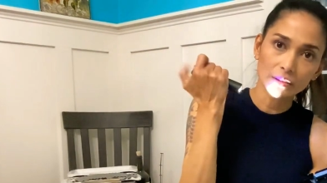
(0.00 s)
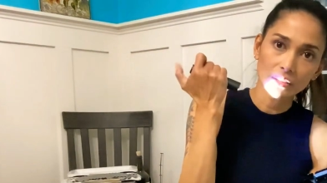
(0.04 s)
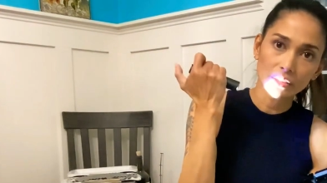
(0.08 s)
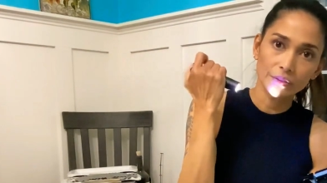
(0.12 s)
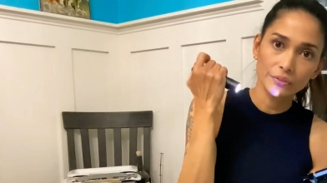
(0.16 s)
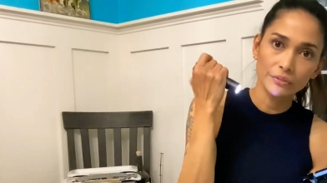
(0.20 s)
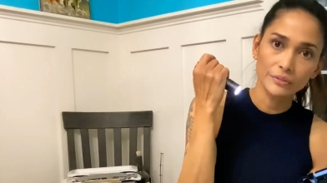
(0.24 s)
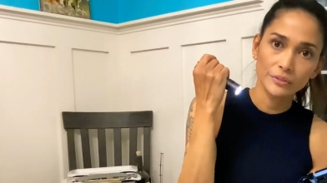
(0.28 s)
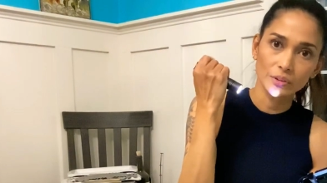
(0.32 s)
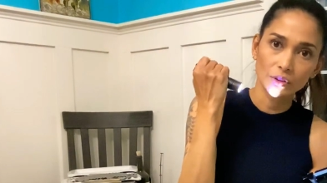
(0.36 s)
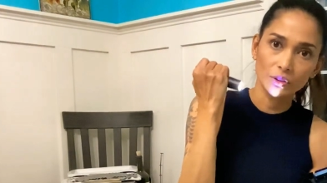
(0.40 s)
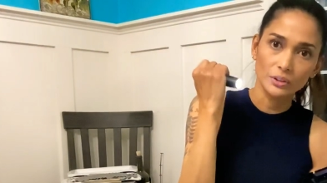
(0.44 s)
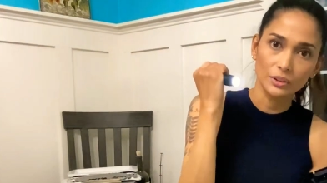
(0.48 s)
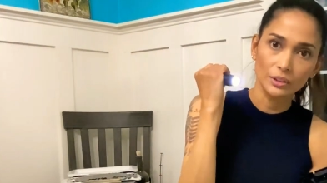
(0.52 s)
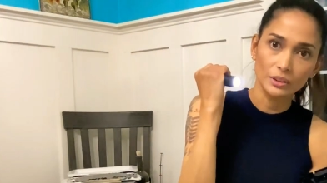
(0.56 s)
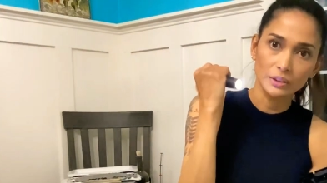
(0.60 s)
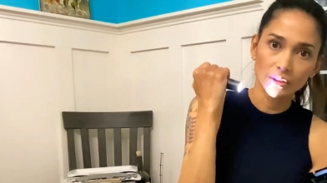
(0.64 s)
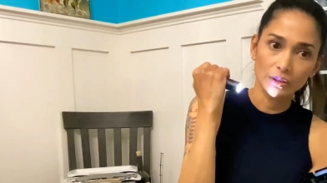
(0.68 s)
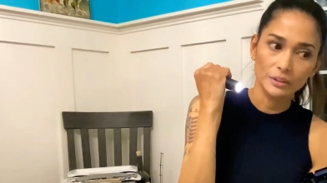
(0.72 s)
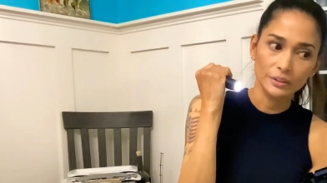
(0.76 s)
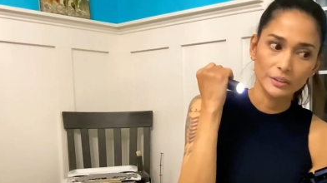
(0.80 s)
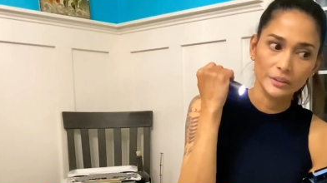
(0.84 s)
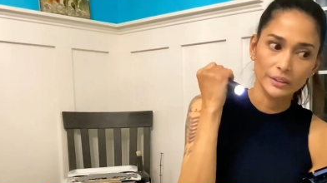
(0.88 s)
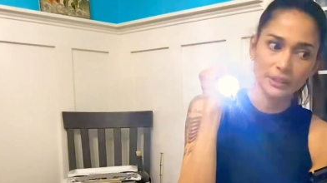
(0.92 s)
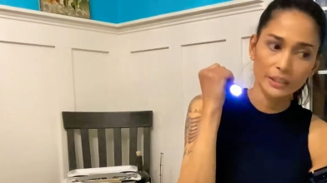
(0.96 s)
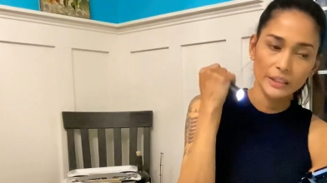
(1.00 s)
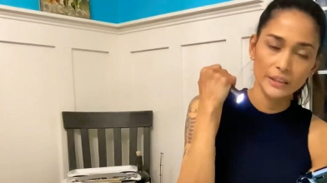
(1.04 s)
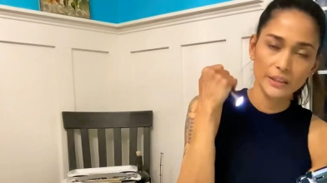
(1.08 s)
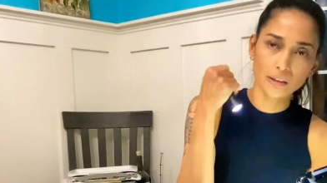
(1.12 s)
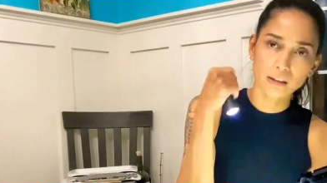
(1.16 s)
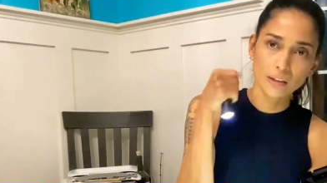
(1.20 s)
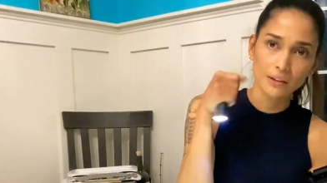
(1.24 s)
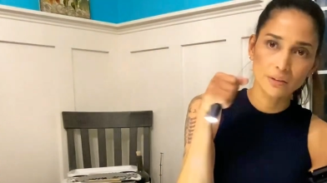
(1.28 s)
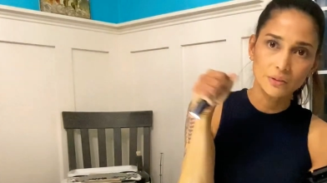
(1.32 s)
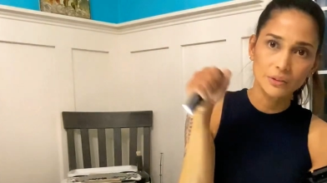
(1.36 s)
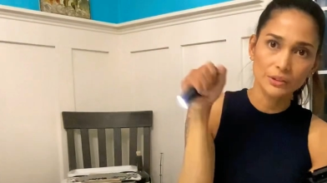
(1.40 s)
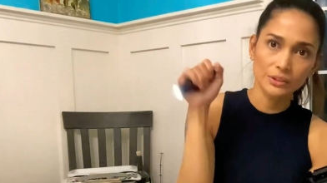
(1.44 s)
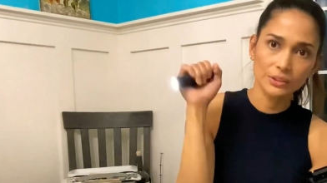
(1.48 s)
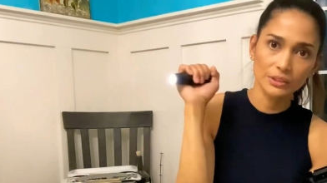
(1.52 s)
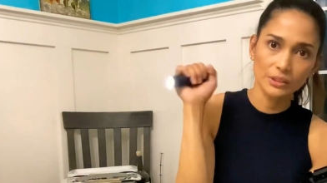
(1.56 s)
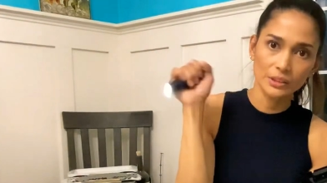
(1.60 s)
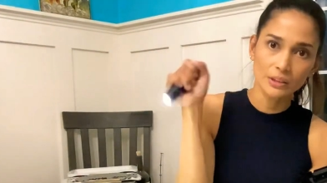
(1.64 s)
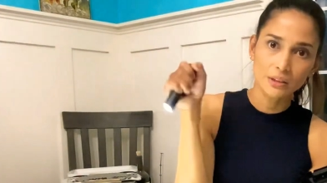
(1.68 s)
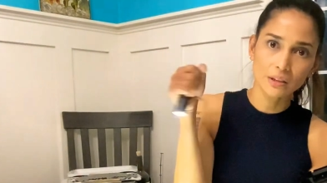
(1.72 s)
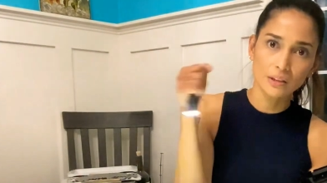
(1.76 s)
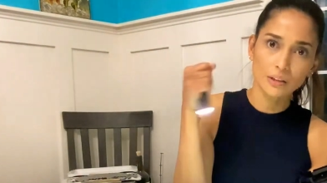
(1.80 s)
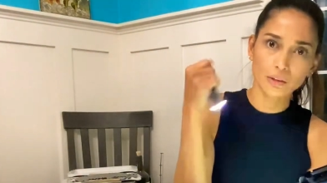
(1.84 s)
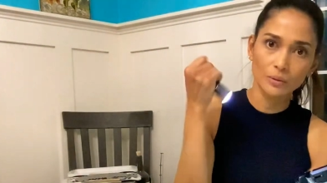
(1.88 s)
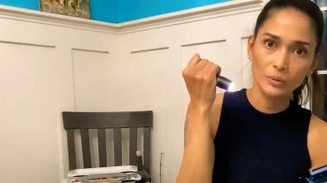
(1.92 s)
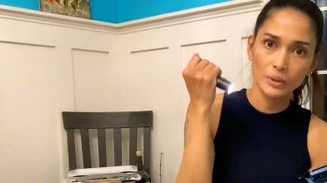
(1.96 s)
If you're needing to
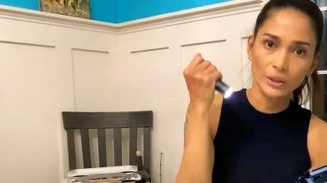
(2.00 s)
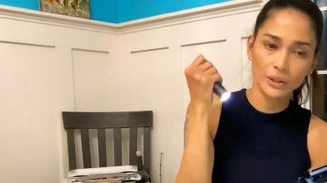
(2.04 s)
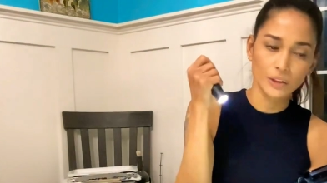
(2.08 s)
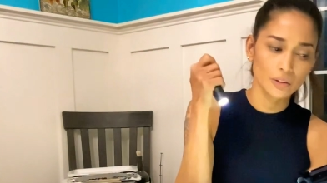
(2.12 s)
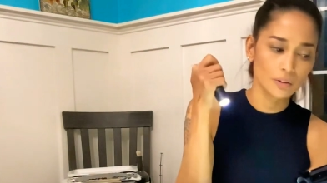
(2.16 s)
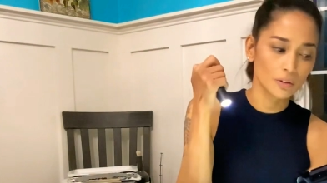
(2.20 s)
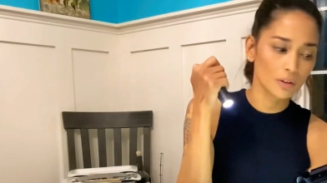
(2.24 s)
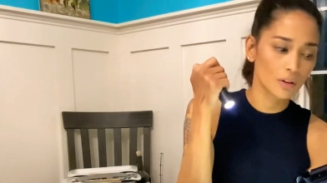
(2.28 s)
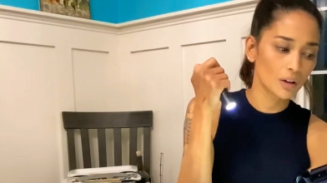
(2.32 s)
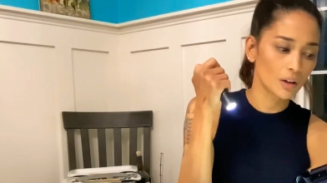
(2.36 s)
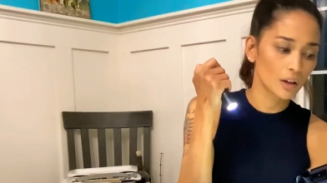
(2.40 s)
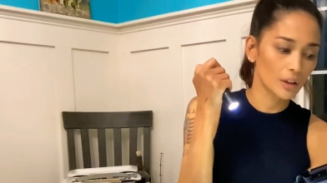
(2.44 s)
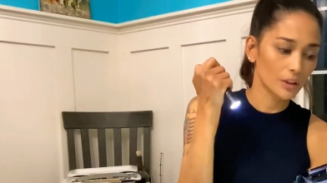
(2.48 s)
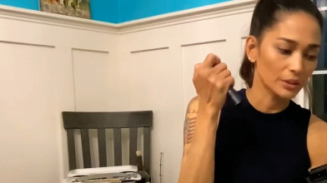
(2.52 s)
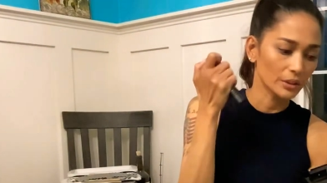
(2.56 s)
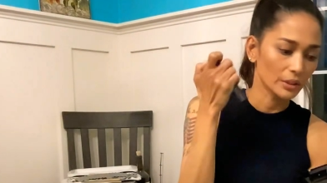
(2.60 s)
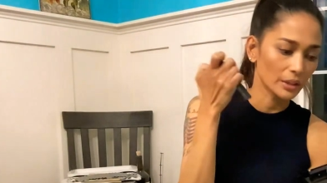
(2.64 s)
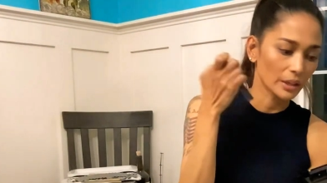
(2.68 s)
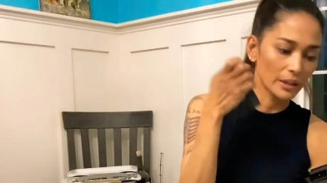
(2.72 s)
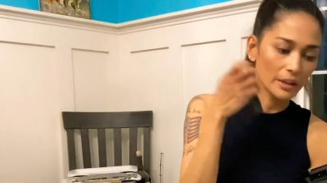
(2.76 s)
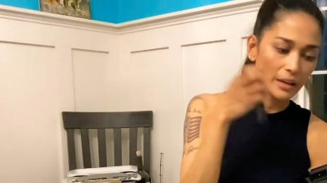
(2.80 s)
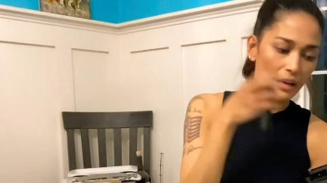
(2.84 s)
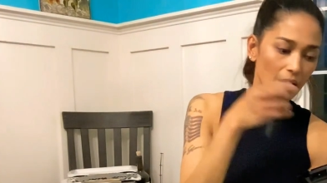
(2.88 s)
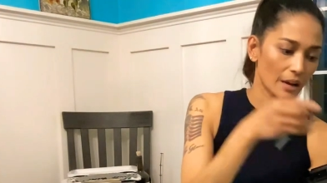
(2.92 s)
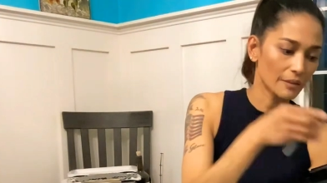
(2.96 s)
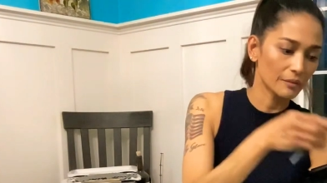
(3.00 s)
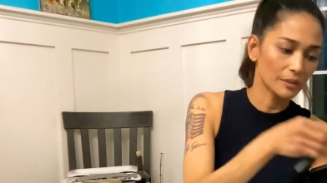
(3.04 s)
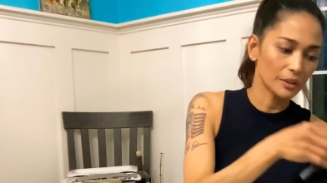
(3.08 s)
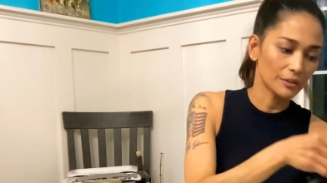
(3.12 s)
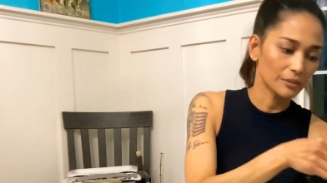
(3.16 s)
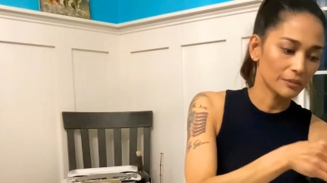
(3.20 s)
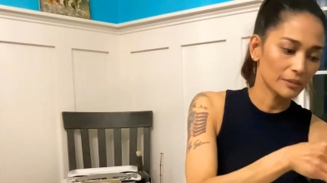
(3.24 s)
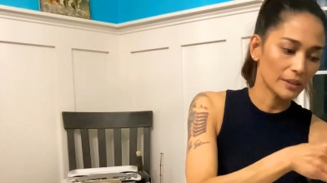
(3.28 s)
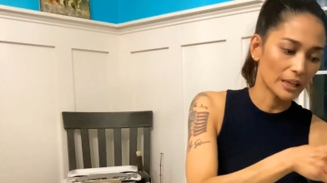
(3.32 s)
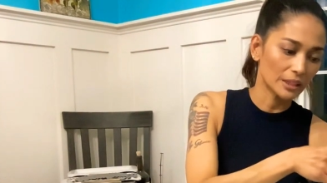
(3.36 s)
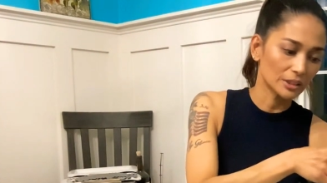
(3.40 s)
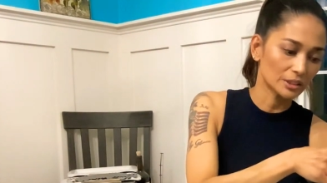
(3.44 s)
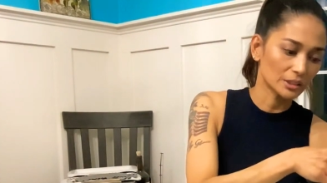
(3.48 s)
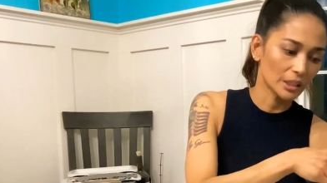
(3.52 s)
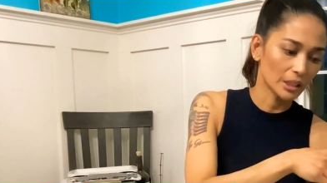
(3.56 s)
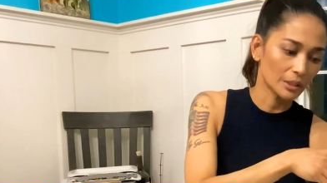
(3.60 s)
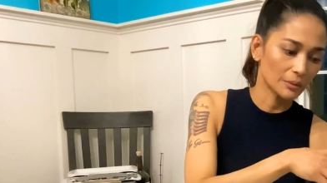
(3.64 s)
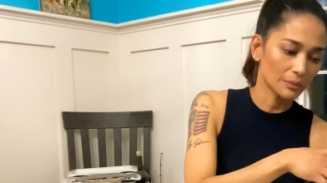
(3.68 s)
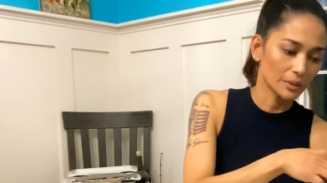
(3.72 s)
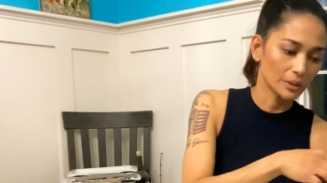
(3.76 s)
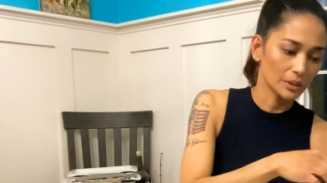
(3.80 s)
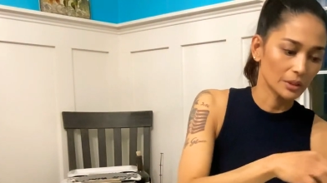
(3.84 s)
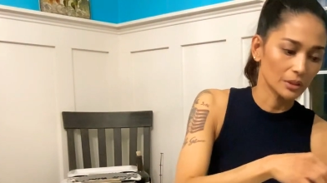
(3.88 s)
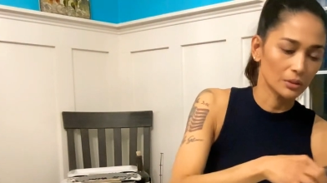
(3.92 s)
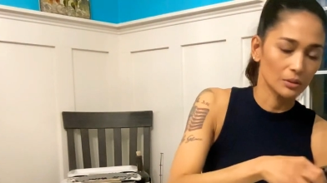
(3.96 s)
see where you are, you gotta have your flashlight
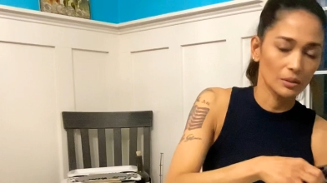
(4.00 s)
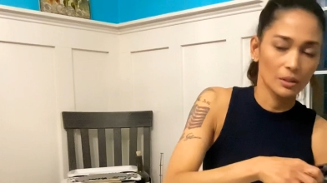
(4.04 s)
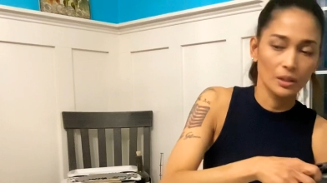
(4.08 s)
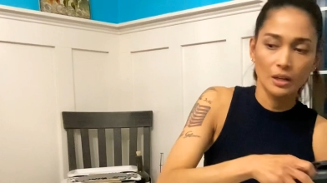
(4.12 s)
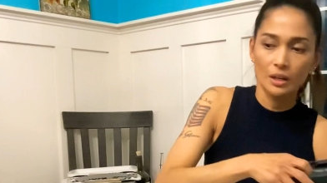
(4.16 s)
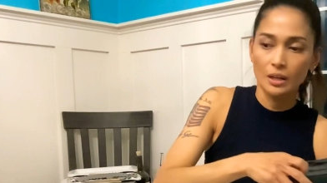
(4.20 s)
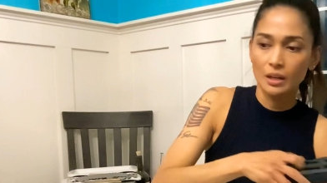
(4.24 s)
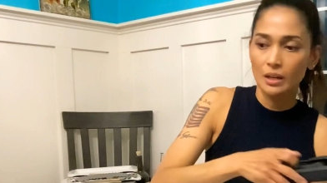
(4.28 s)
with you.